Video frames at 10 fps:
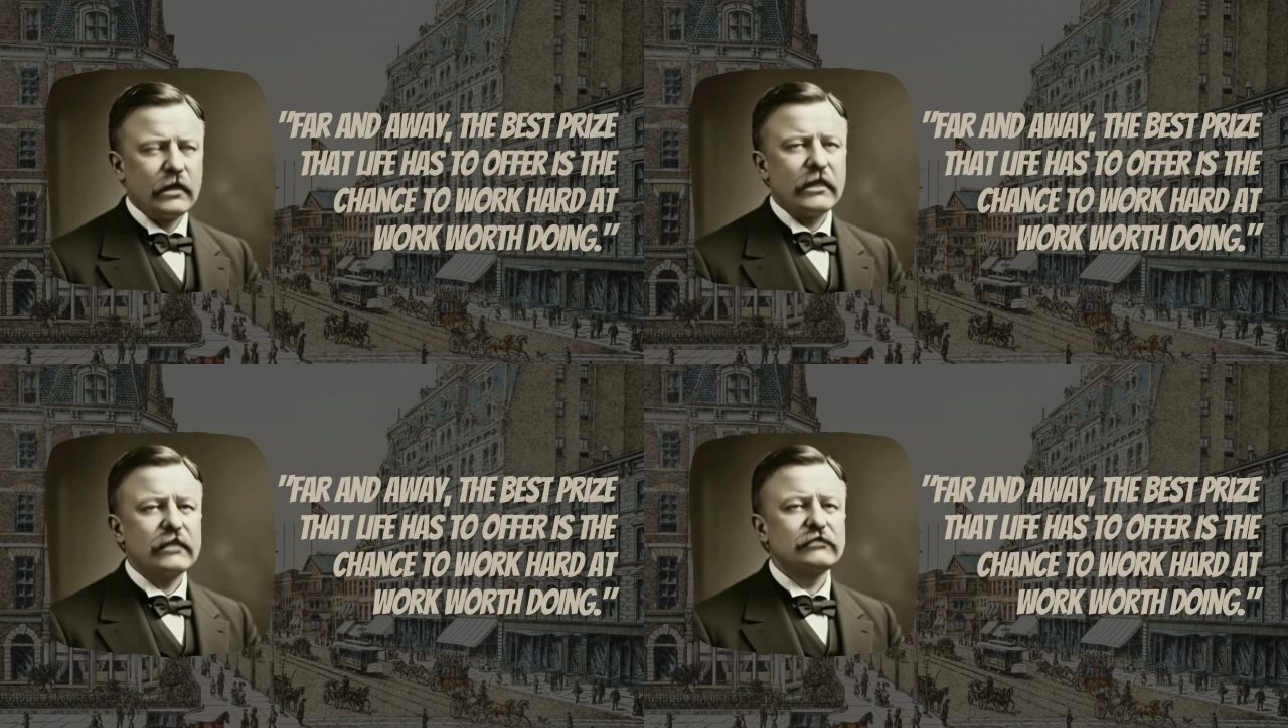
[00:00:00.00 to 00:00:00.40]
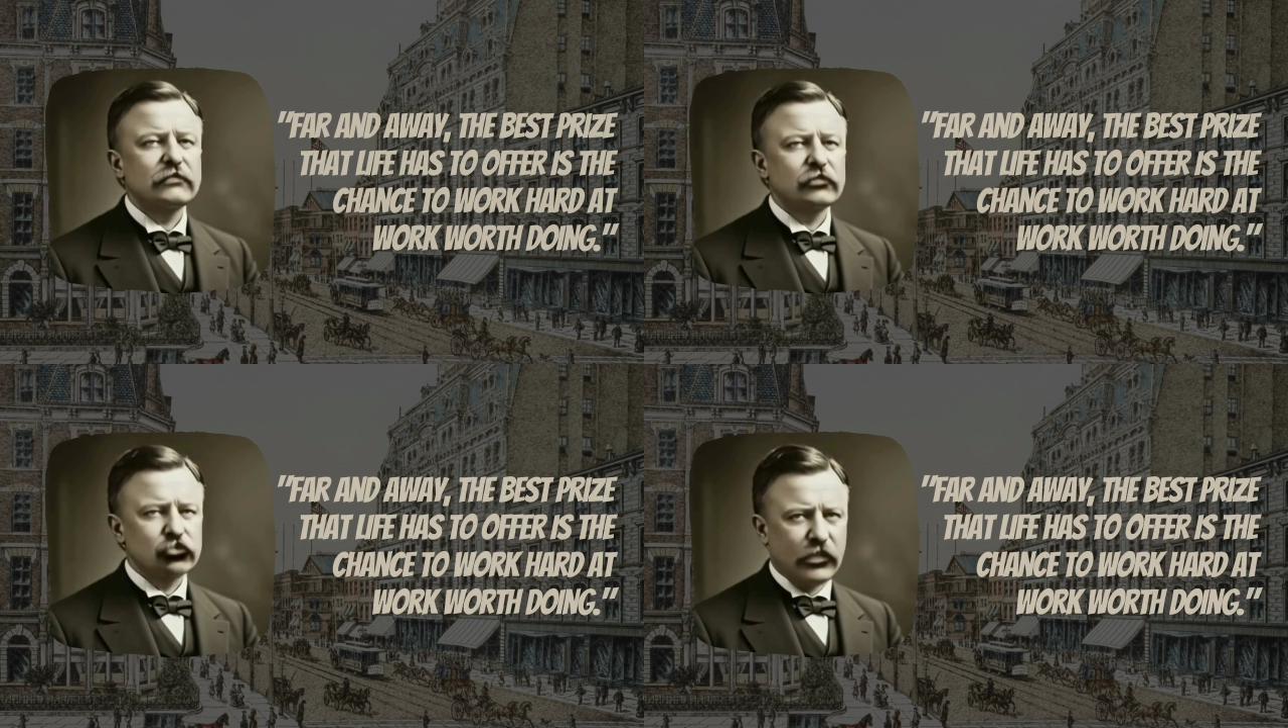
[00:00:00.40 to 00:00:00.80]
is
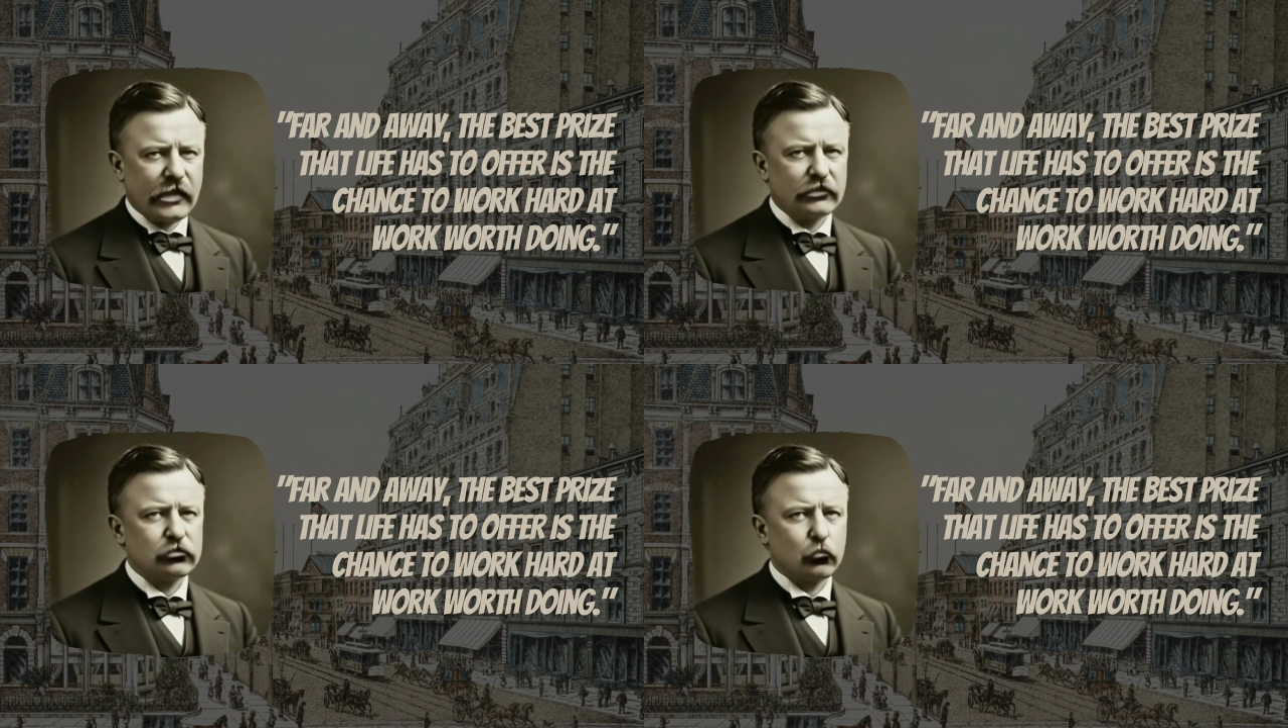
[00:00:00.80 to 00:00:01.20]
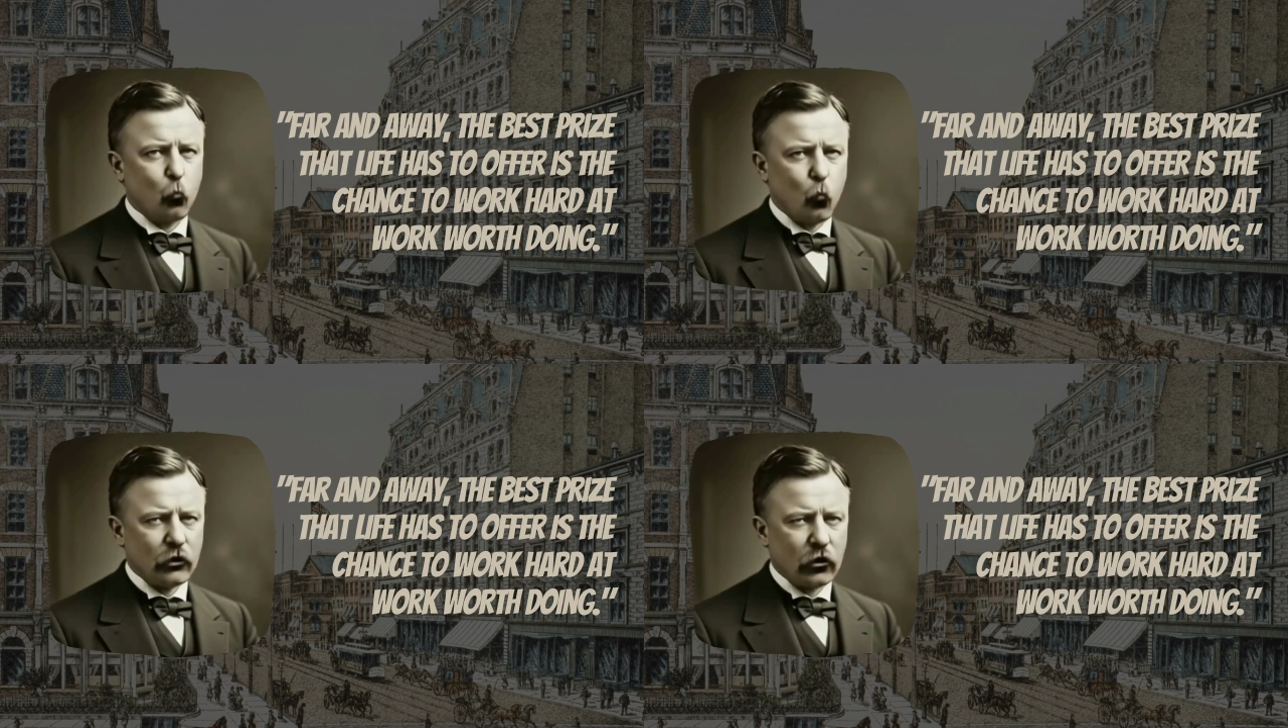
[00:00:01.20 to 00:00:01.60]
the chance to
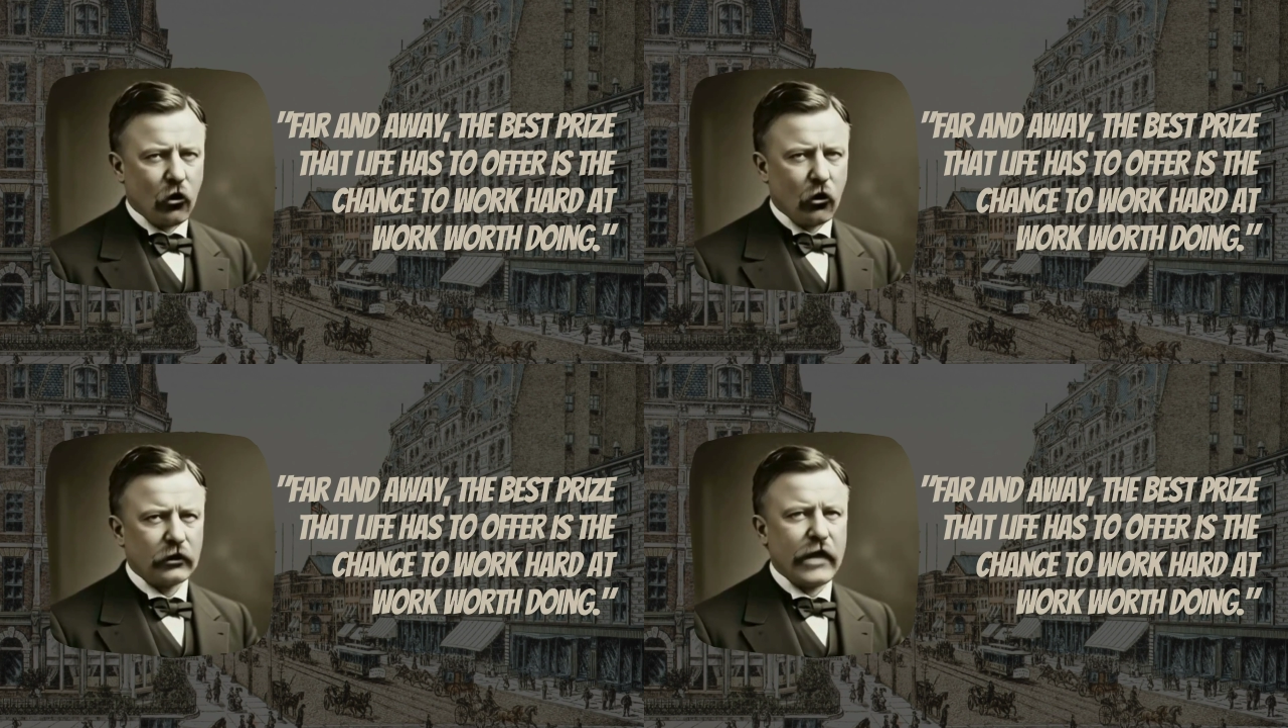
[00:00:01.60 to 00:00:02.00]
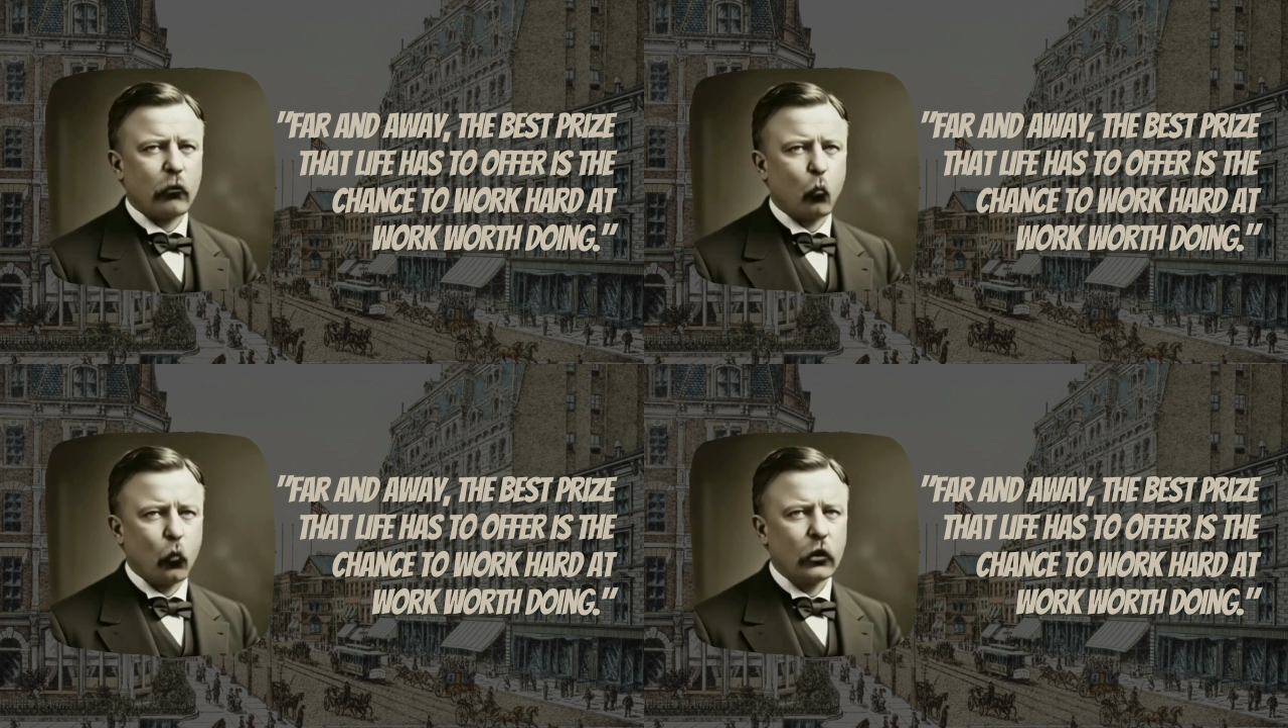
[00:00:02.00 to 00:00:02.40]
work hard at
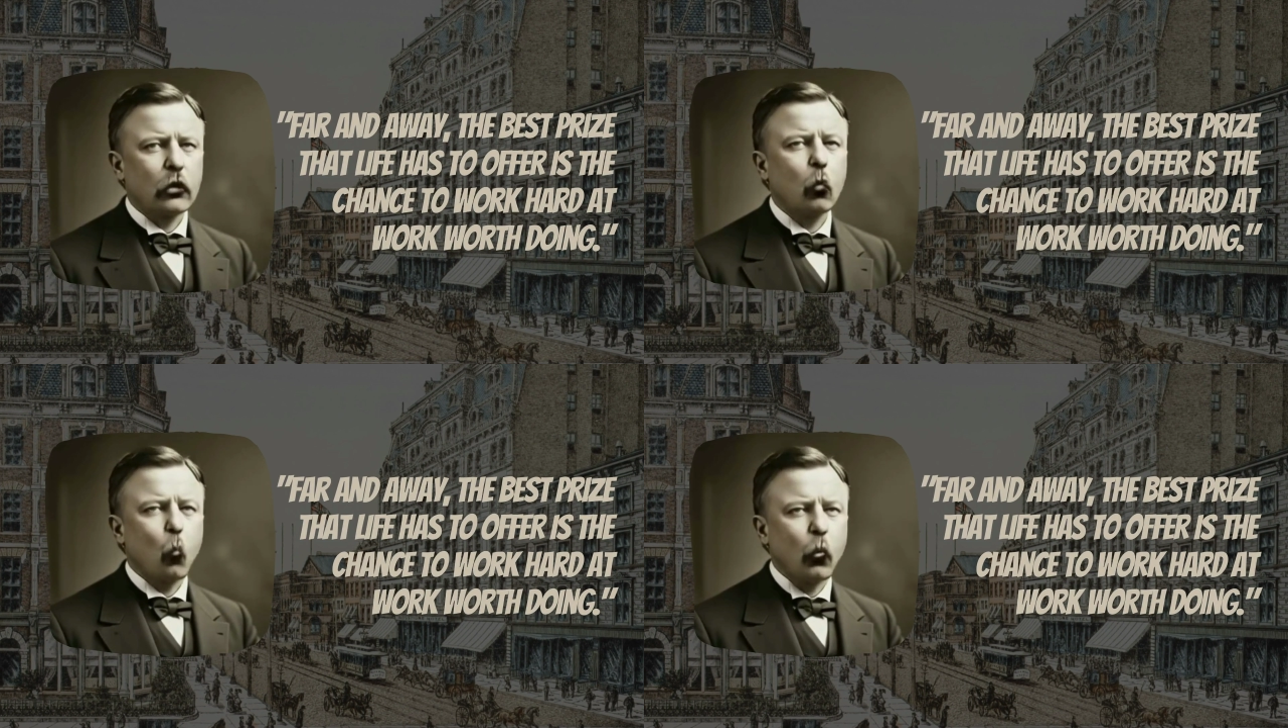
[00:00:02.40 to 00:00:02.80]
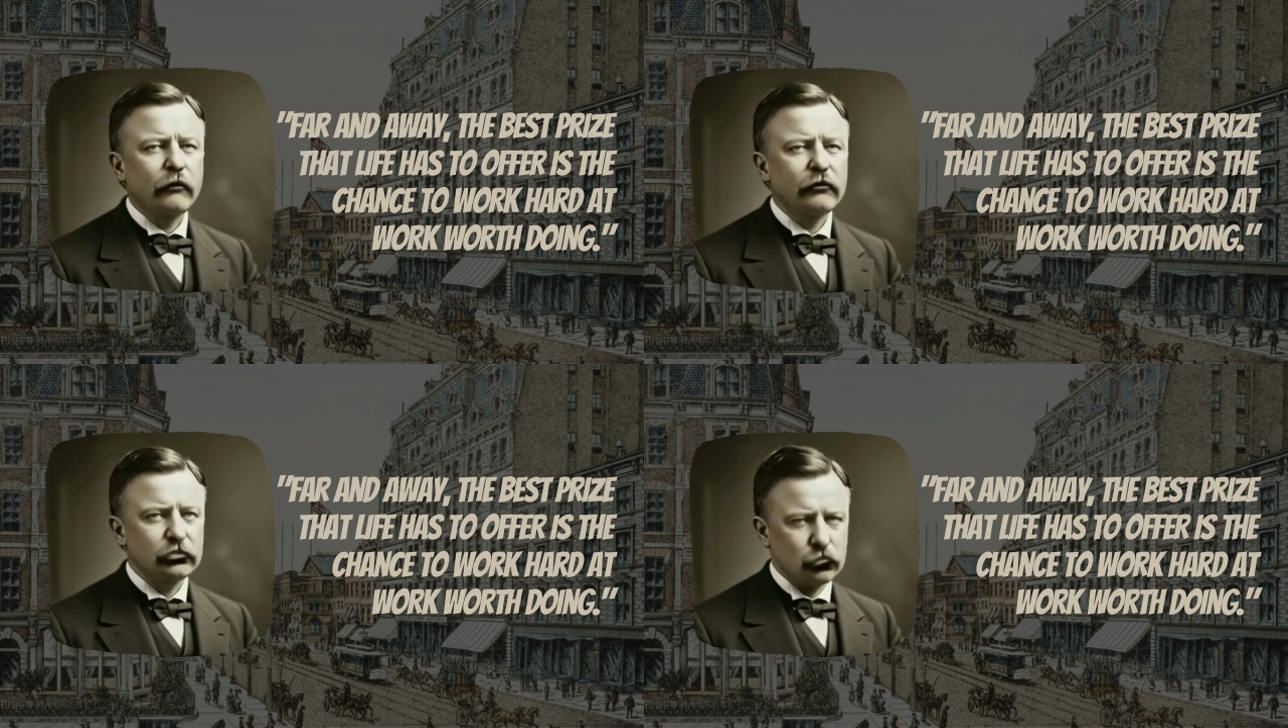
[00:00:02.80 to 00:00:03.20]
work
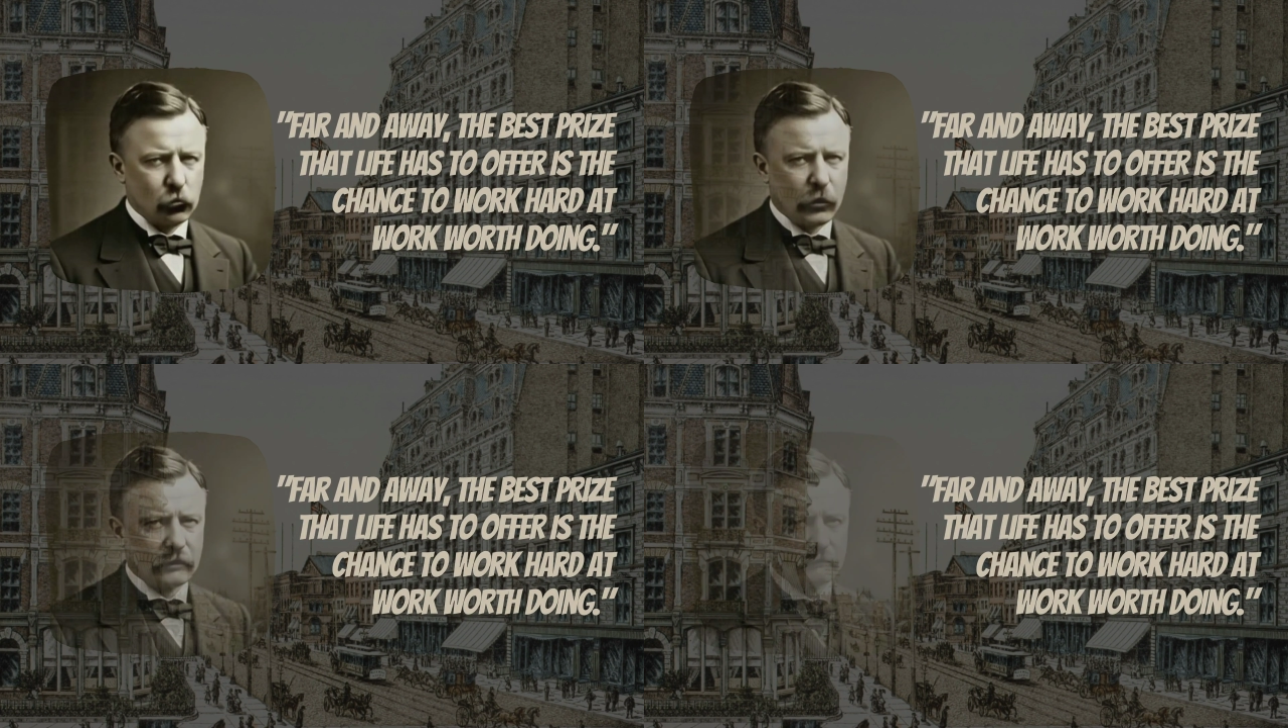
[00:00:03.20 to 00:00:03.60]
worth doing.